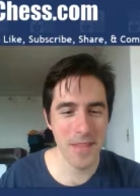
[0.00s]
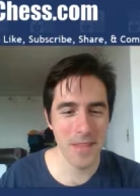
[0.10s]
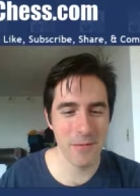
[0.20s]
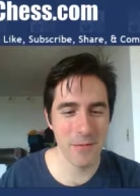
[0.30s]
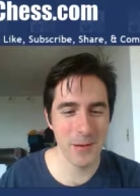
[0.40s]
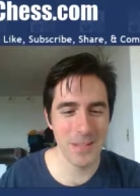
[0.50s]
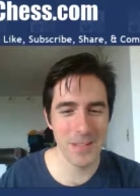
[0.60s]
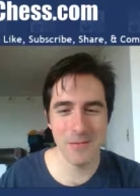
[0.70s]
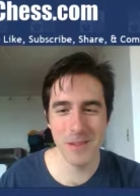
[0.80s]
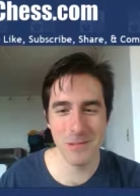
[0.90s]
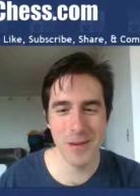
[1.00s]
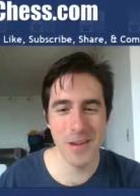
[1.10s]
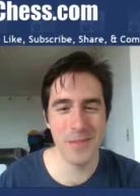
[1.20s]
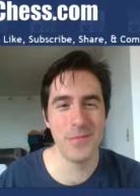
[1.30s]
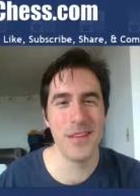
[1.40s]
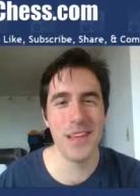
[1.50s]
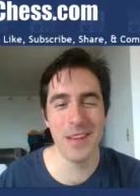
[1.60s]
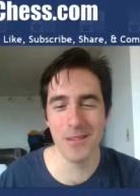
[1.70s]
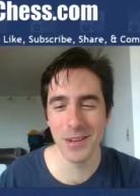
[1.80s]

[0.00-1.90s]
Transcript: then rook d1 would have been,